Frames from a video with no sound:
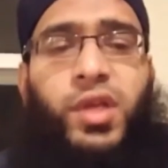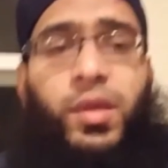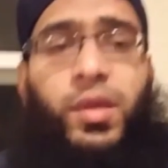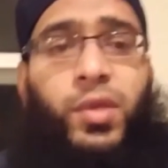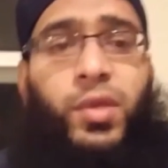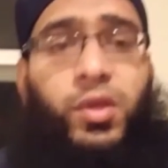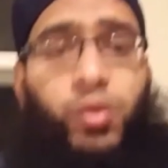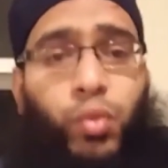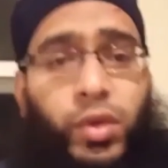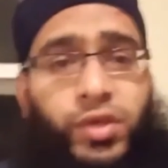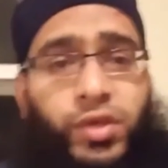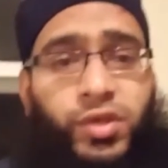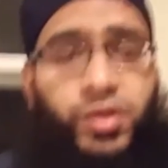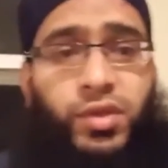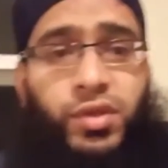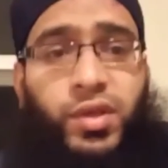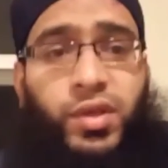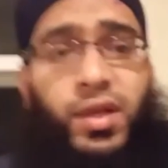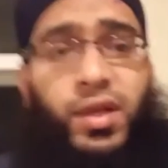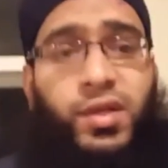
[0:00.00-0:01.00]
One
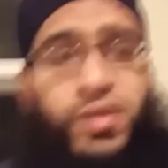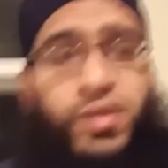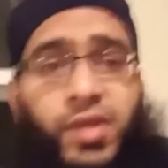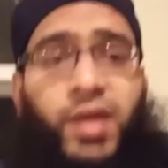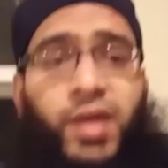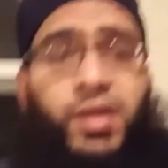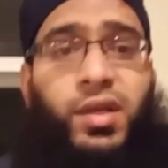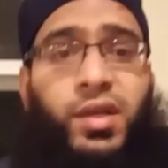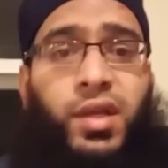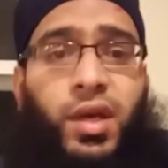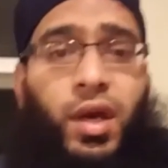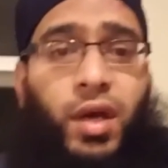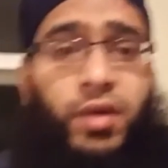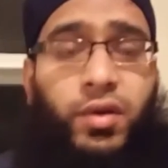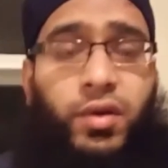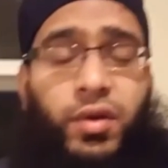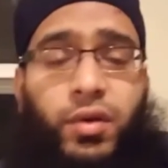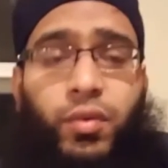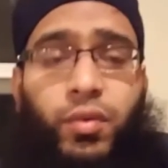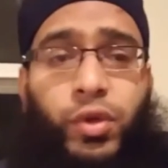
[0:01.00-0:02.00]
statement which Dennis
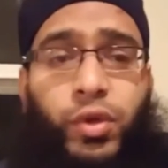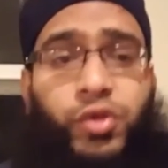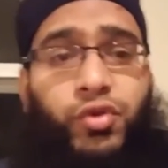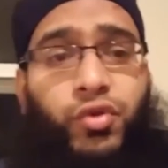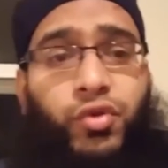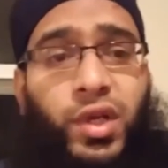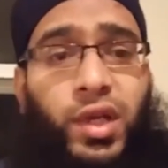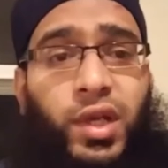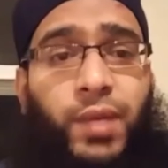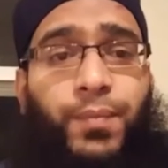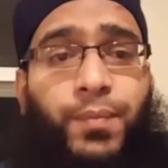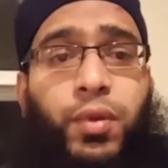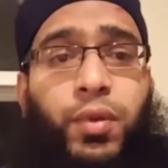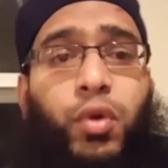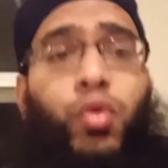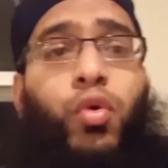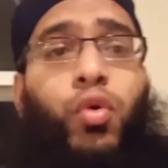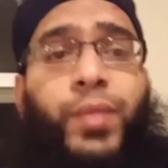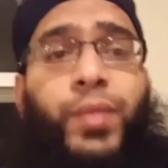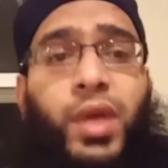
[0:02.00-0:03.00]
Edney uttered, which
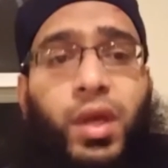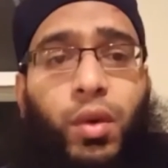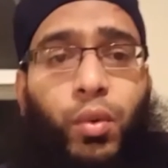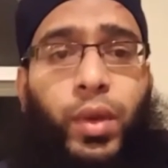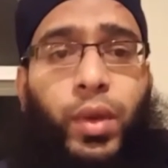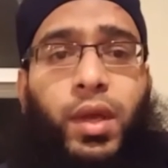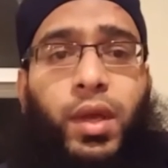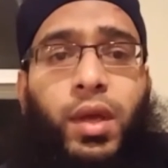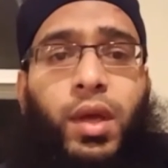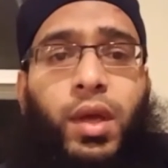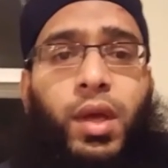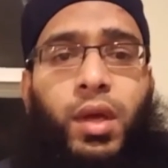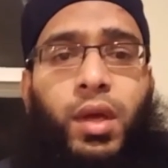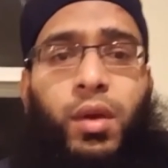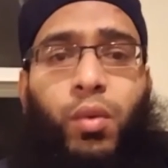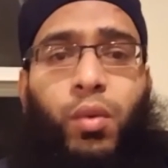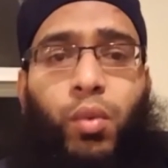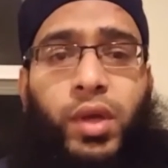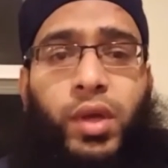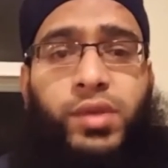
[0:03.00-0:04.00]
really blew me
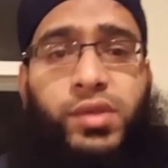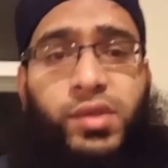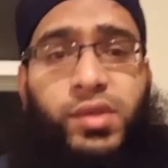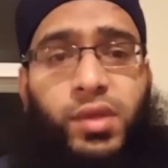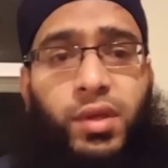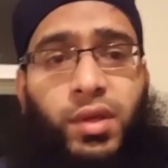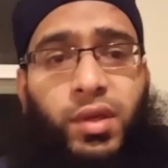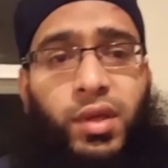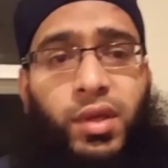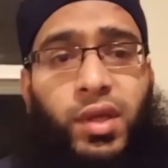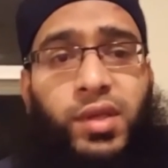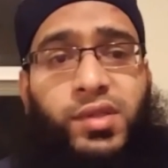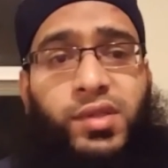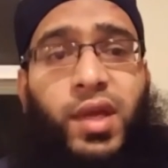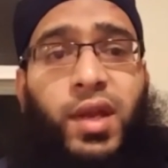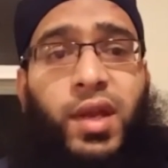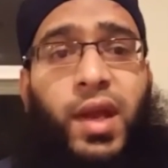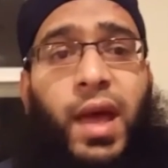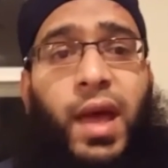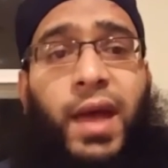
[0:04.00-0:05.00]
away, was
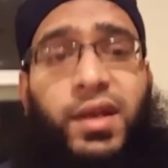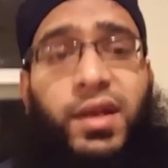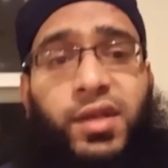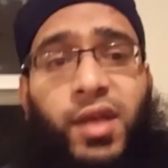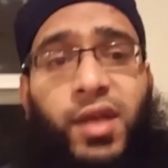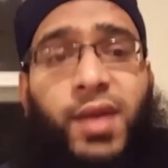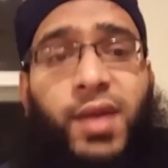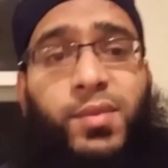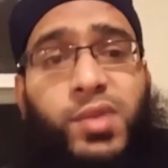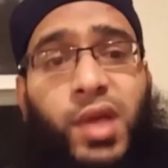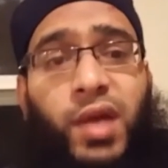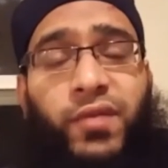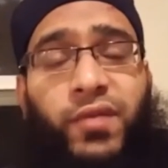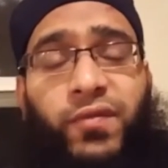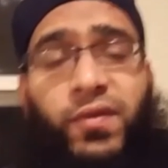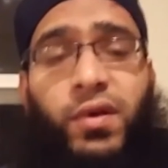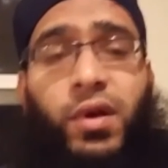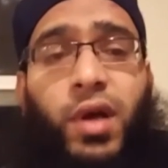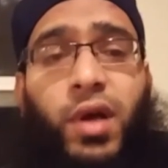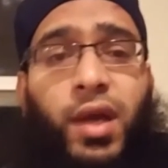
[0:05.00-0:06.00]
he said, "At
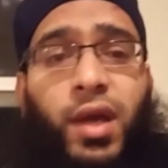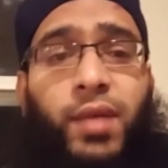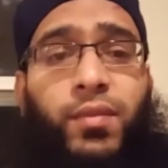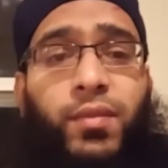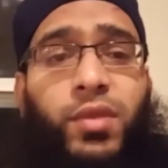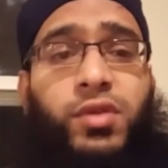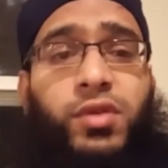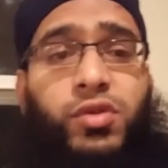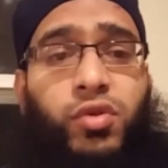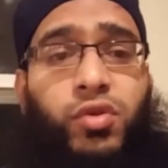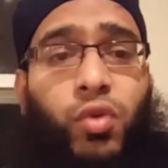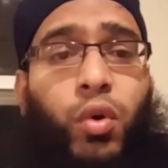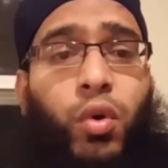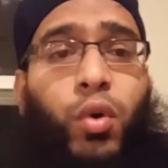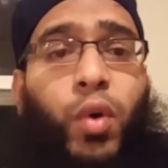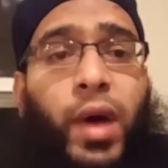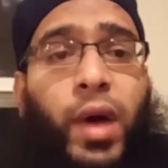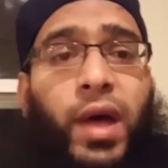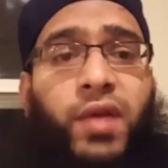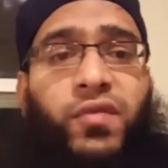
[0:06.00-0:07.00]
times I feel I'm the
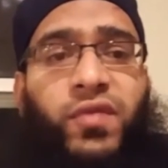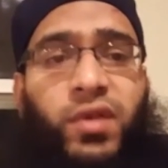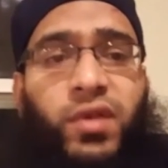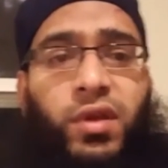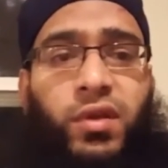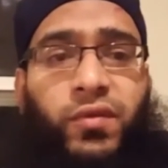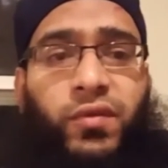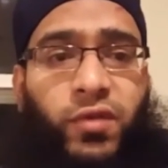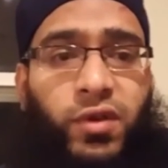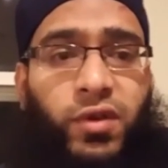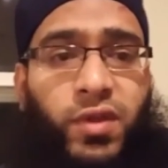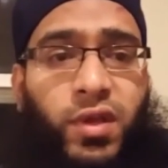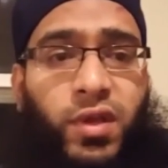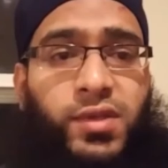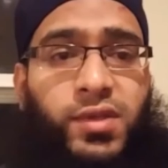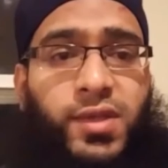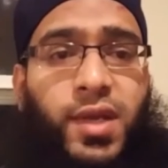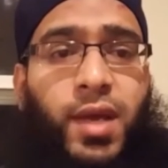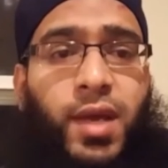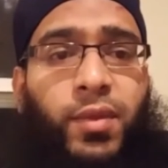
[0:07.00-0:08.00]
solo
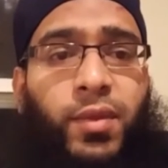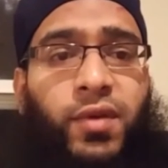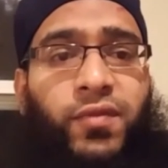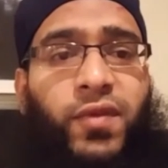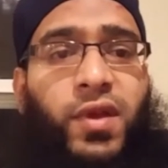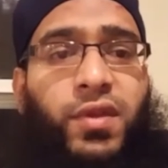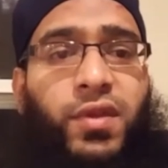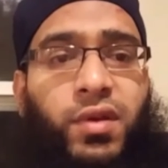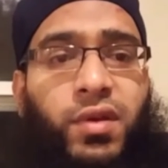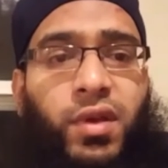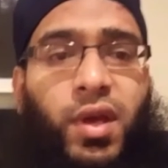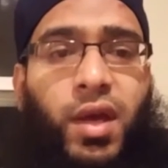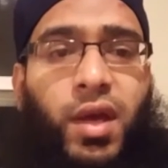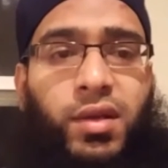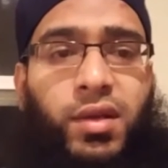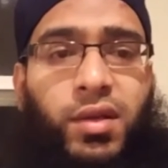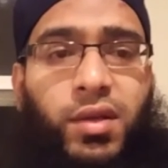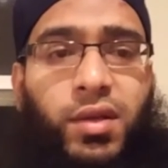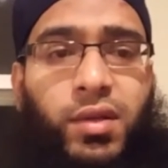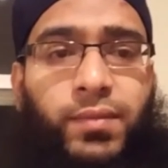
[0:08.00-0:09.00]
advocate for the Islamic
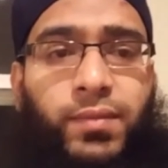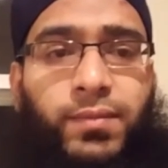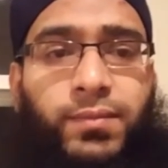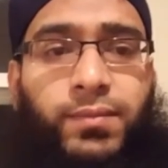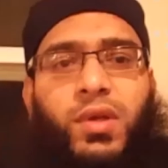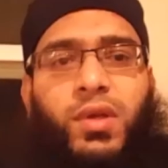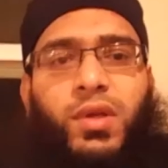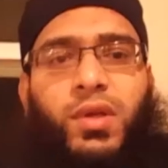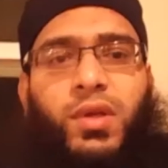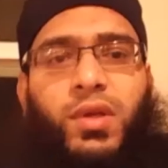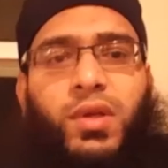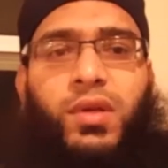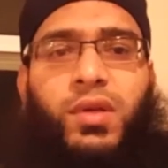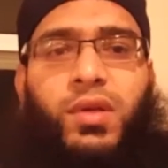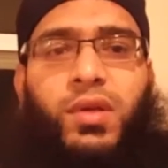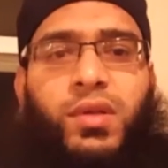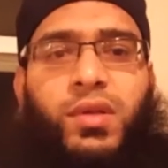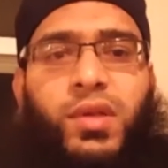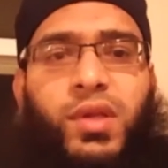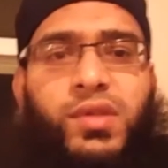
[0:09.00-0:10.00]
faith in Canada."
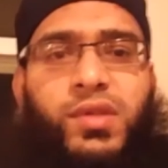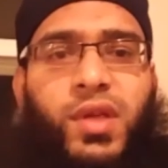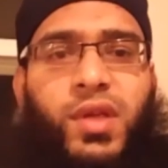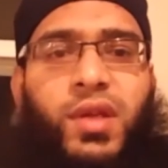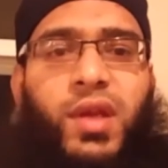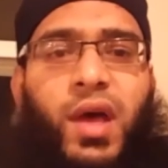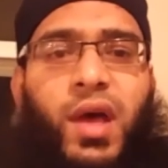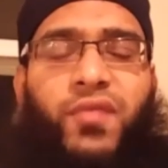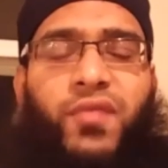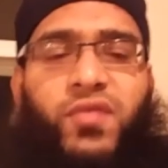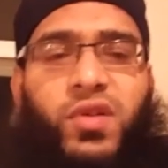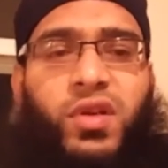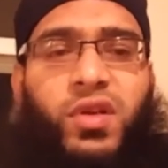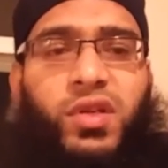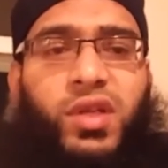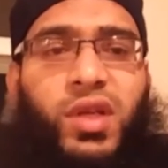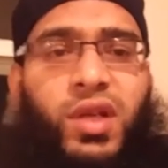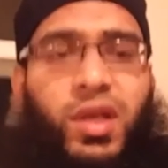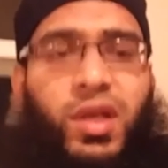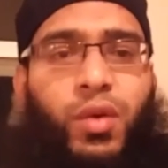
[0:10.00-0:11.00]
He said,
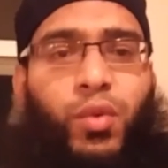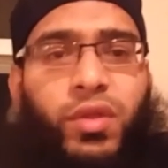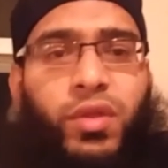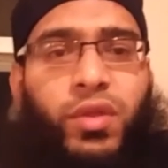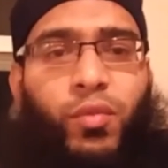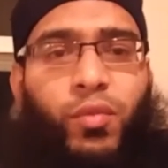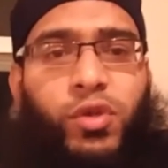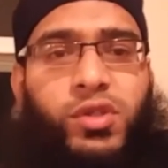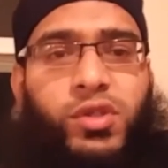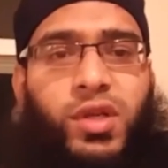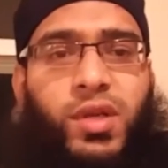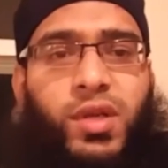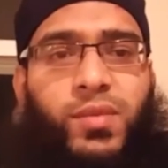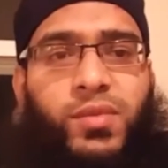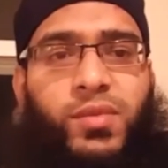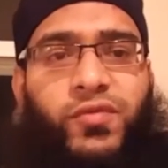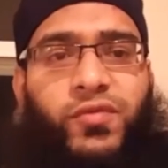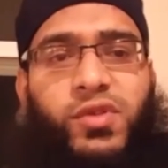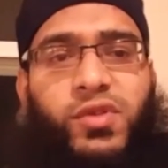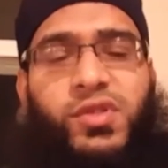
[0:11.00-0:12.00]
"After dealing with
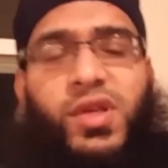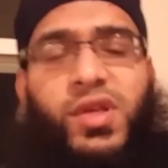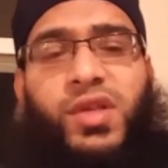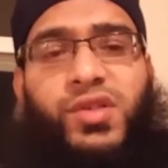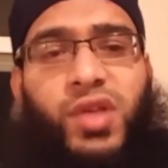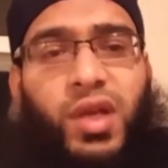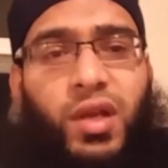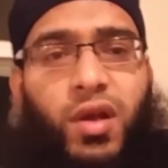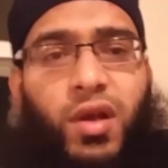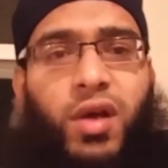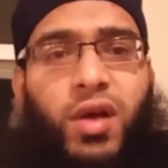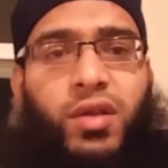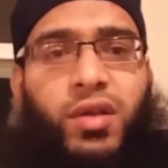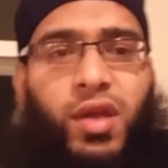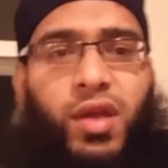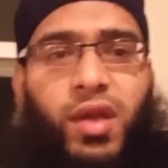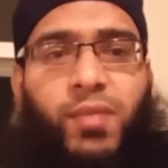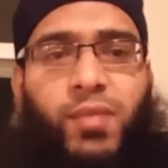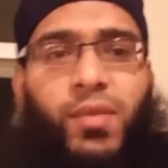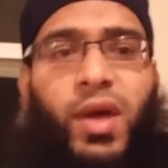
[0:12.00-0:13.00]
Muslims for such
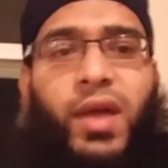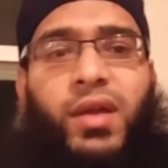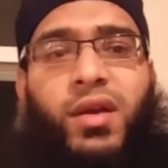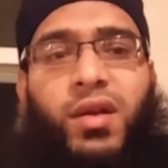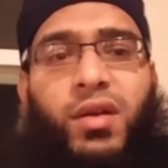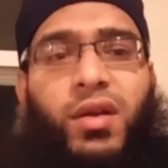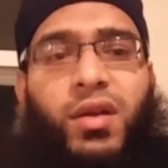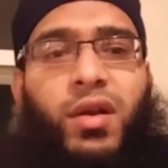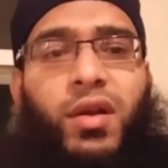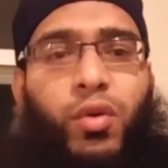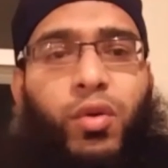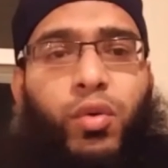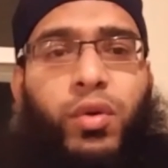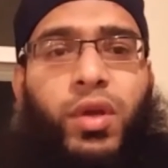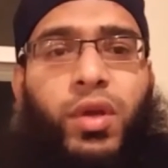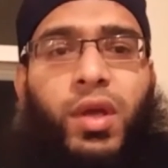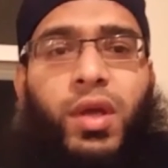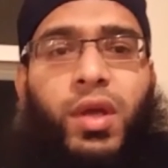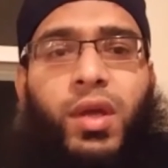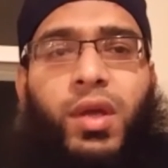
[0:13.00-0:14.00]
a long time, I
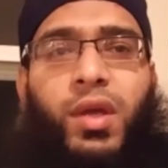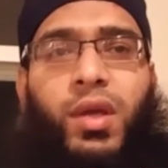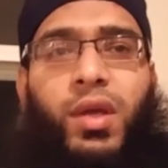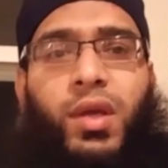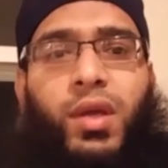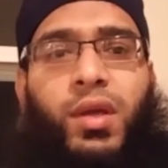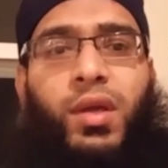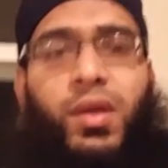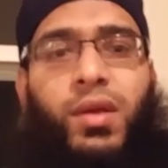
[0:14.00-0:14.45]
conclude,